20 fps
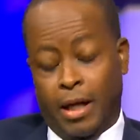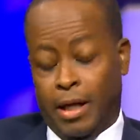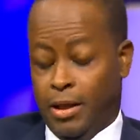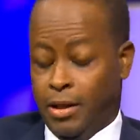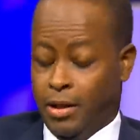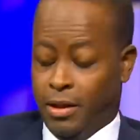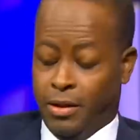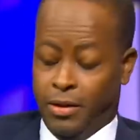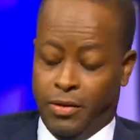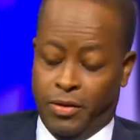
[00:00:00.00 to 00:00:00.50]

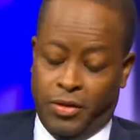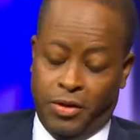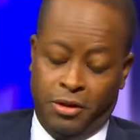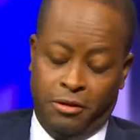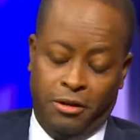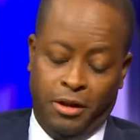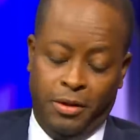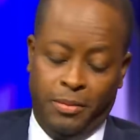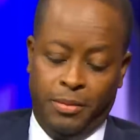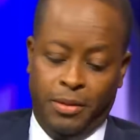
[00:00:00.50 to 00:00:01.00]
It was
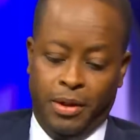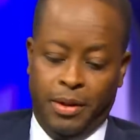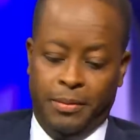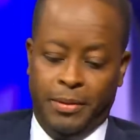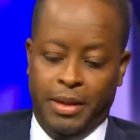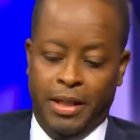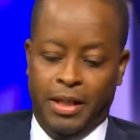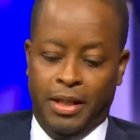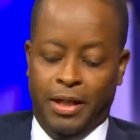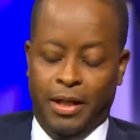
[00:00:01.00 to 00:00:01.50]
incredible. I
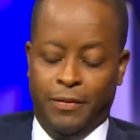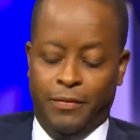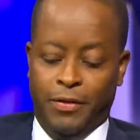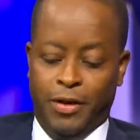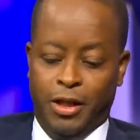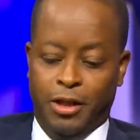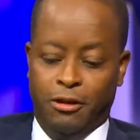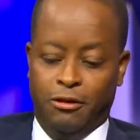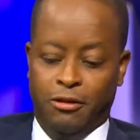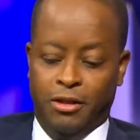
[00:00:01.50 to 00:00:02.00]
mean,
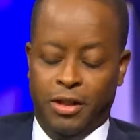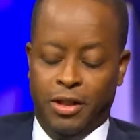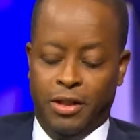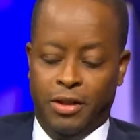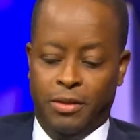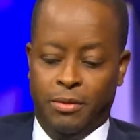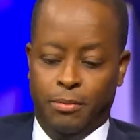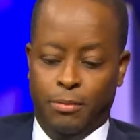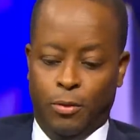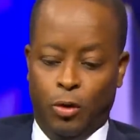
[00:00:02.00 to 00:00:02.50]

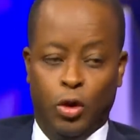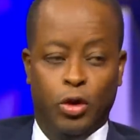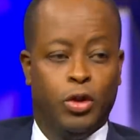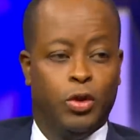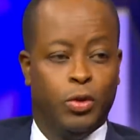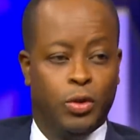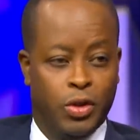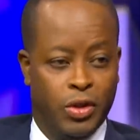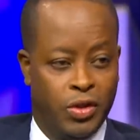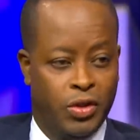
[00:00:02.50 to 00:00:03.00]
1,100 more
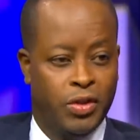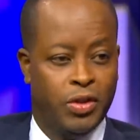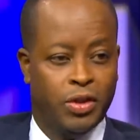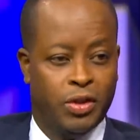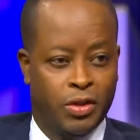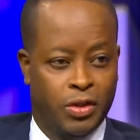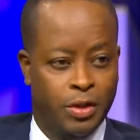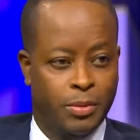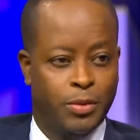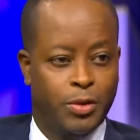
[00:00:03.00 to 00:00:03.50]
students
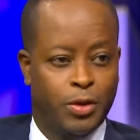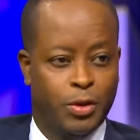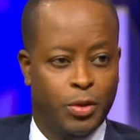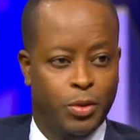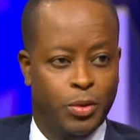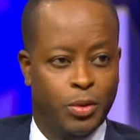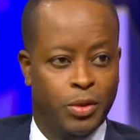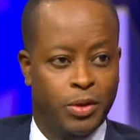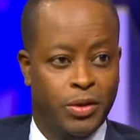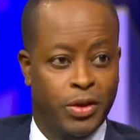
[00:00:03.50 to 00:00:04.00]
took summer
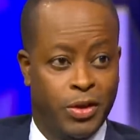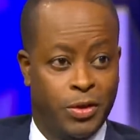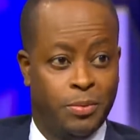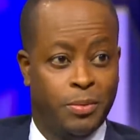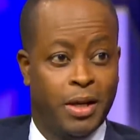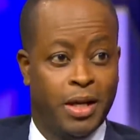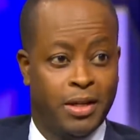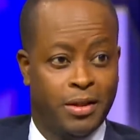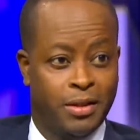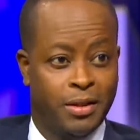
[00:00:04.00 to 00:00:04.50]
school this
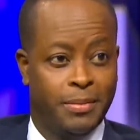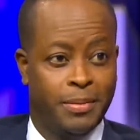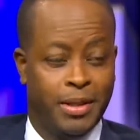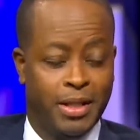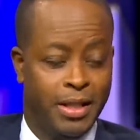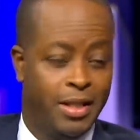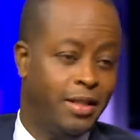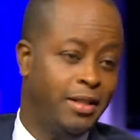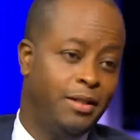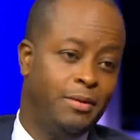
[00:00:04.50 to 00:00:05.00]
past summer
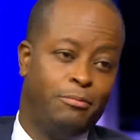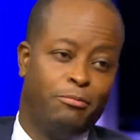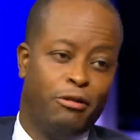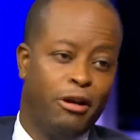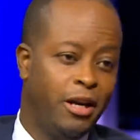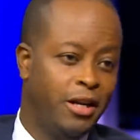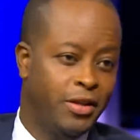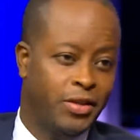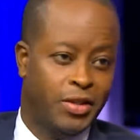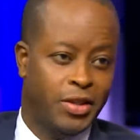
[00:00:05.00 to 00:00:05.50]
than the
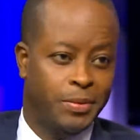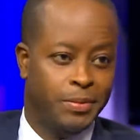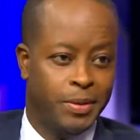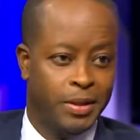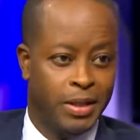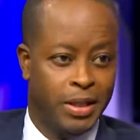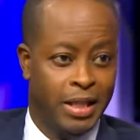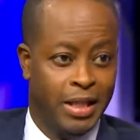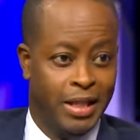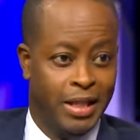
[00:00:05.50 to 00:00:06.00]
prior summer.